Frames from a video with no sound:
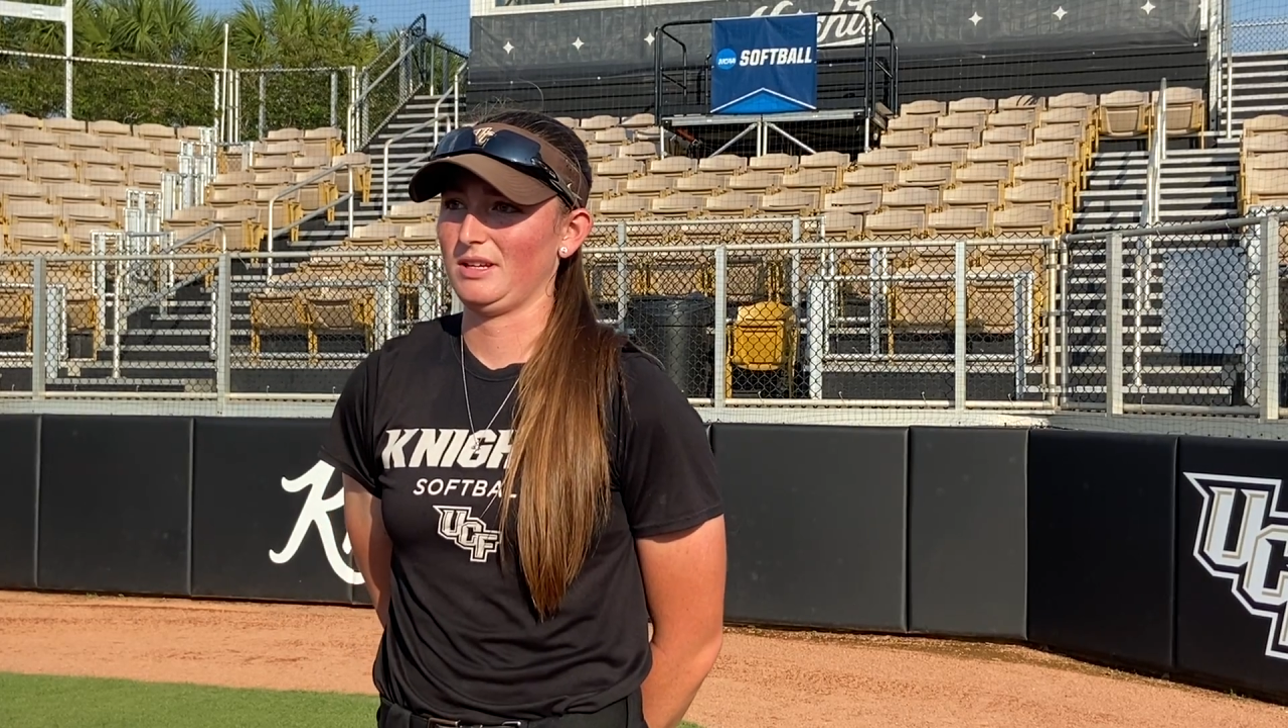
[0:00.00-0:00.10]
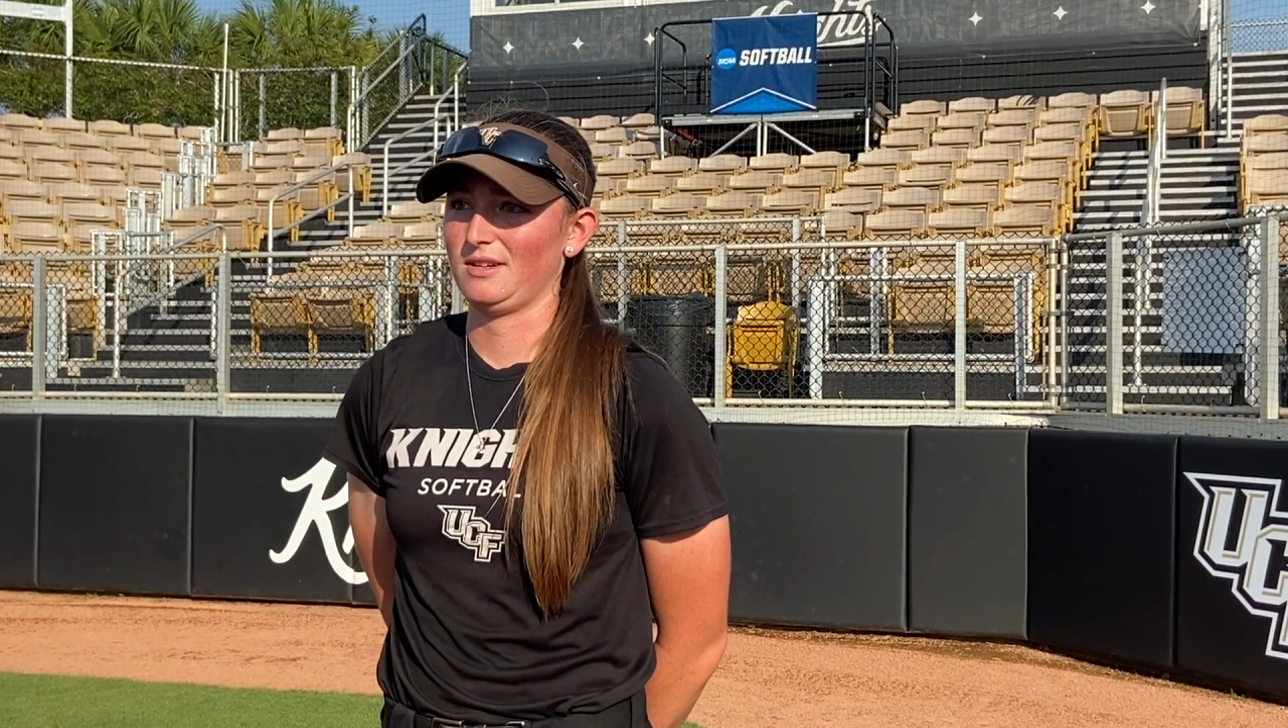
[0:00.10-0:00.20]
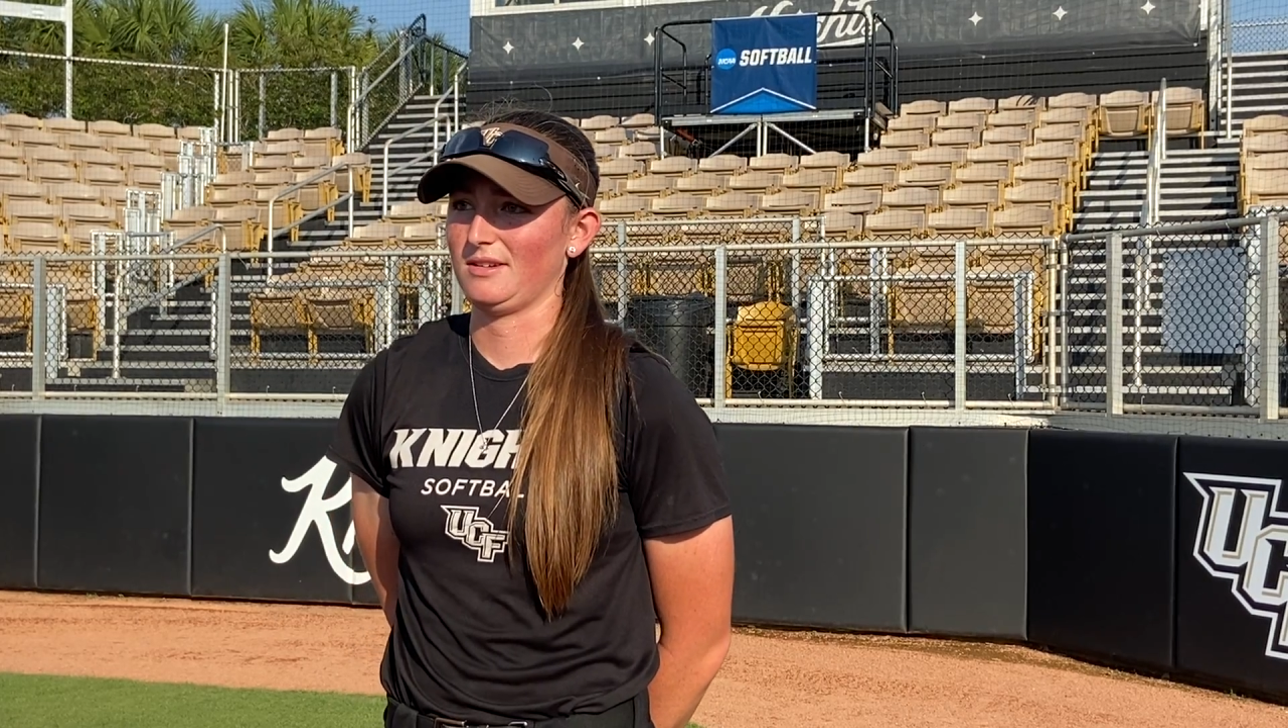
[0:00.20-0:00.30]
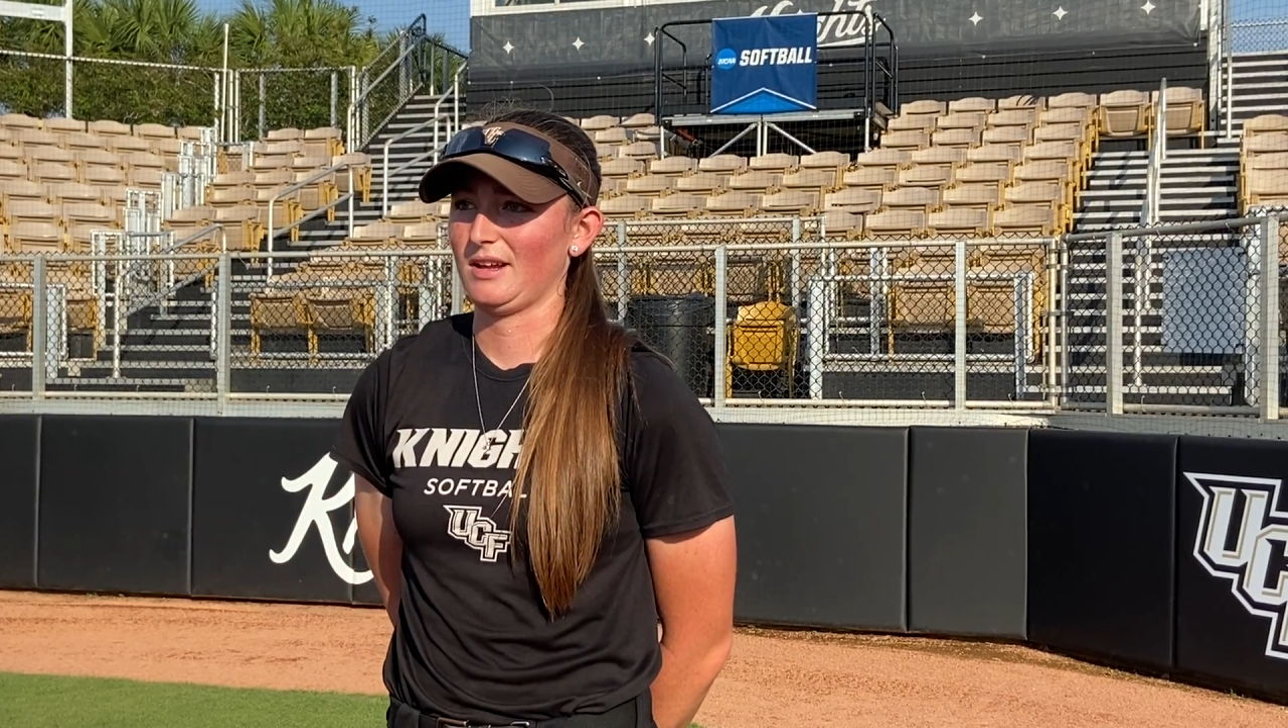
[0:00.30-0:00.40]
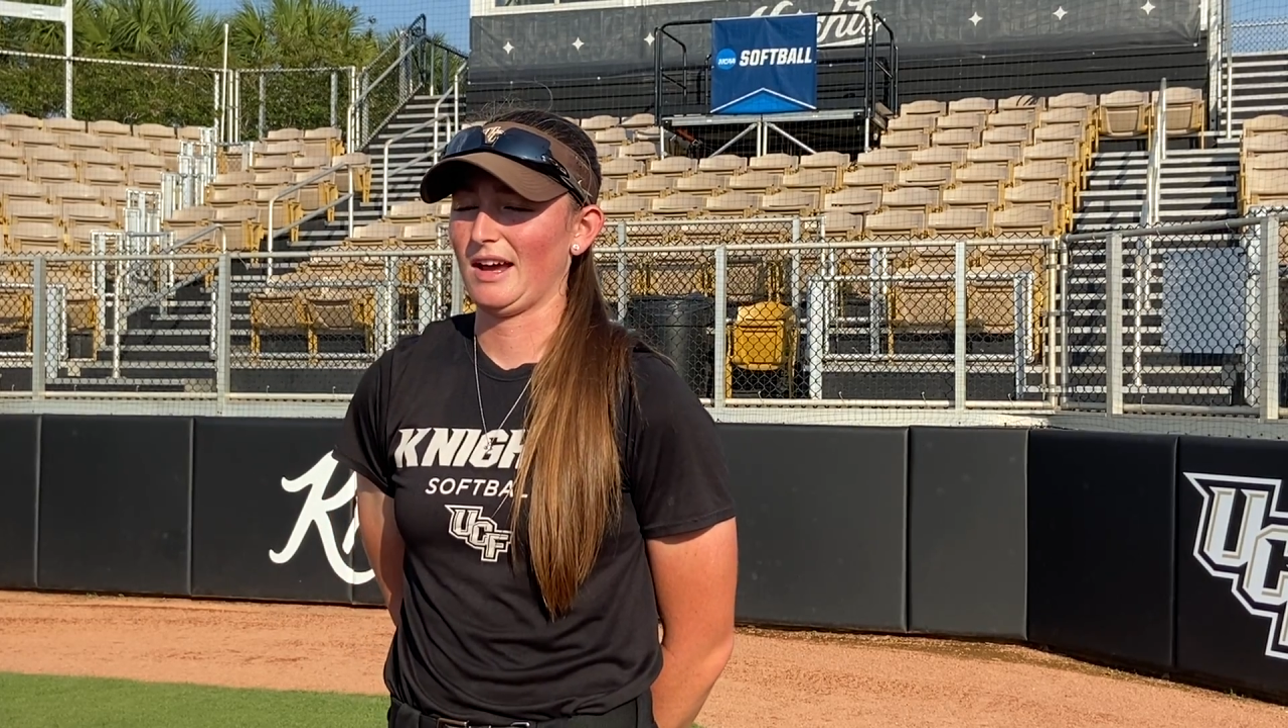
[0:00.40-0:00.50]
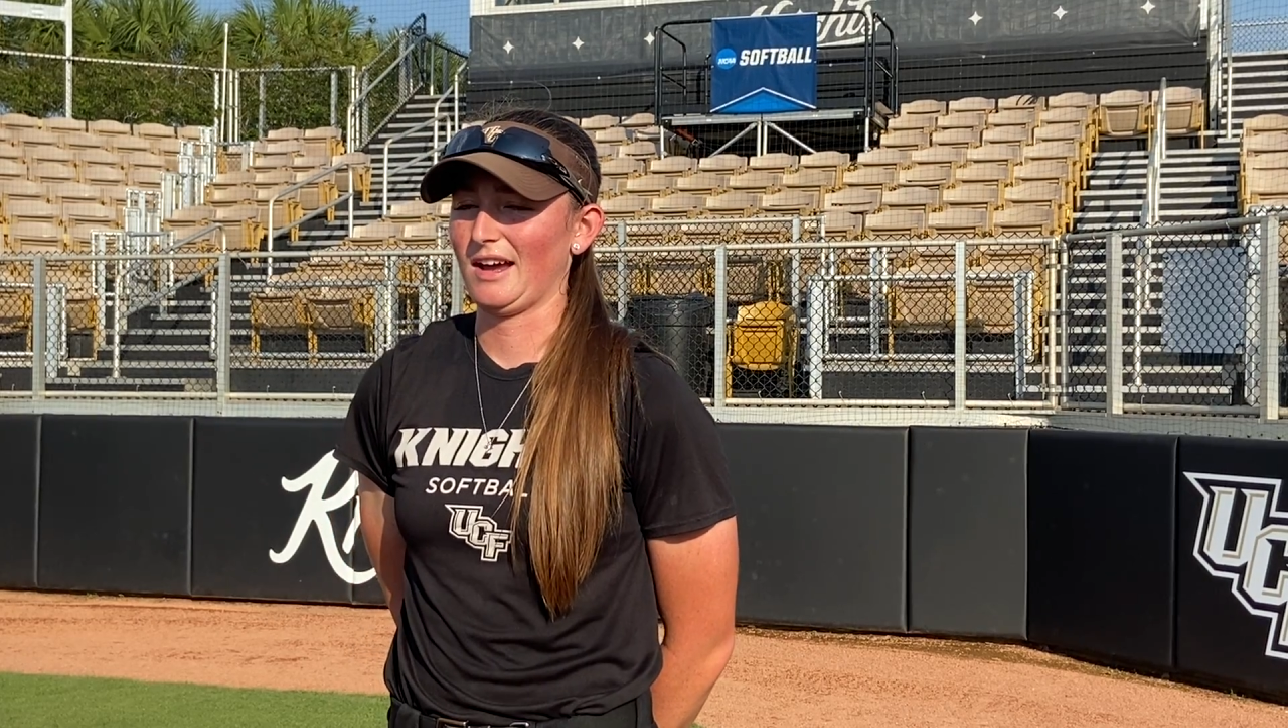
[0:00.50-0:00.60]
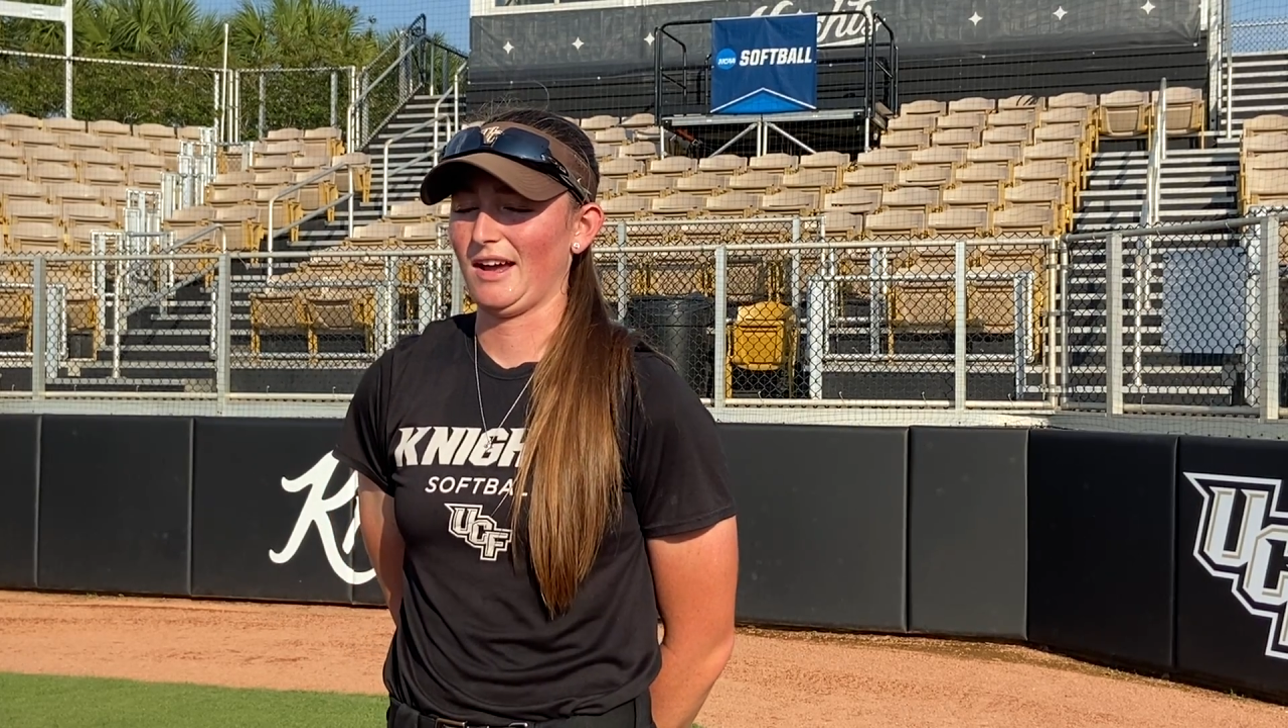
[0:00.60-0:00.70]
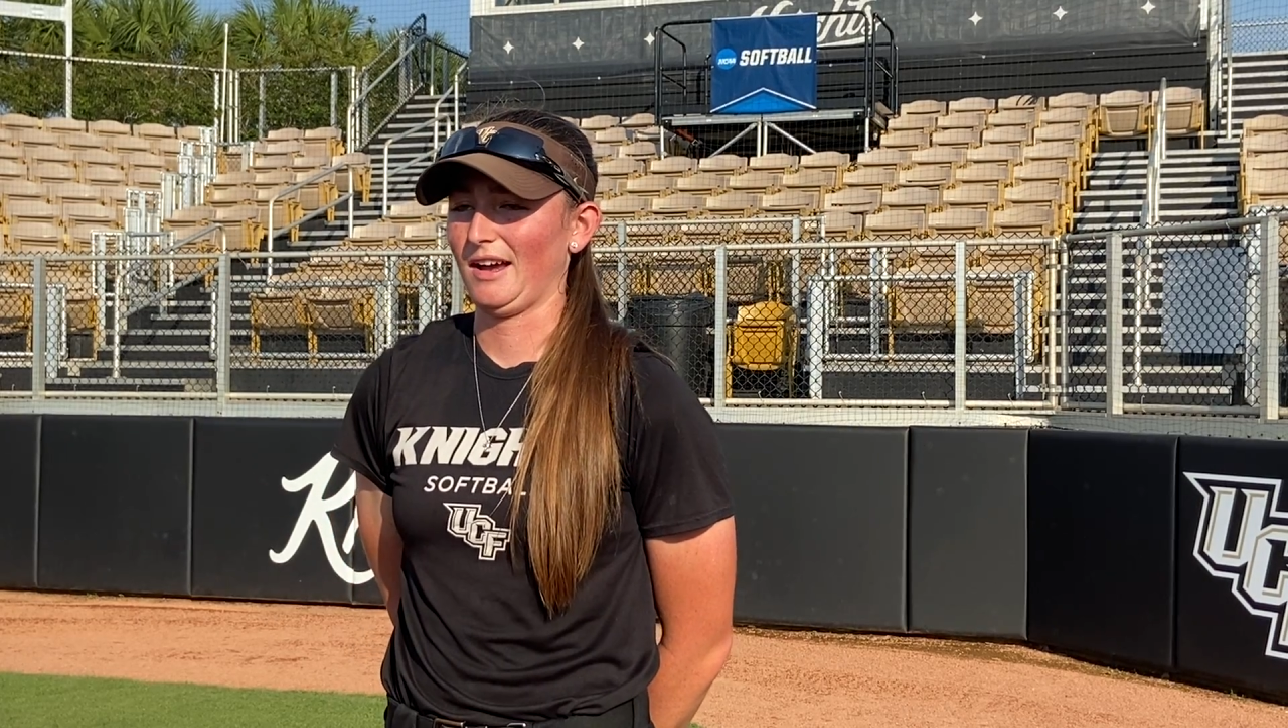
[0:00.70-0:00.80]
and I,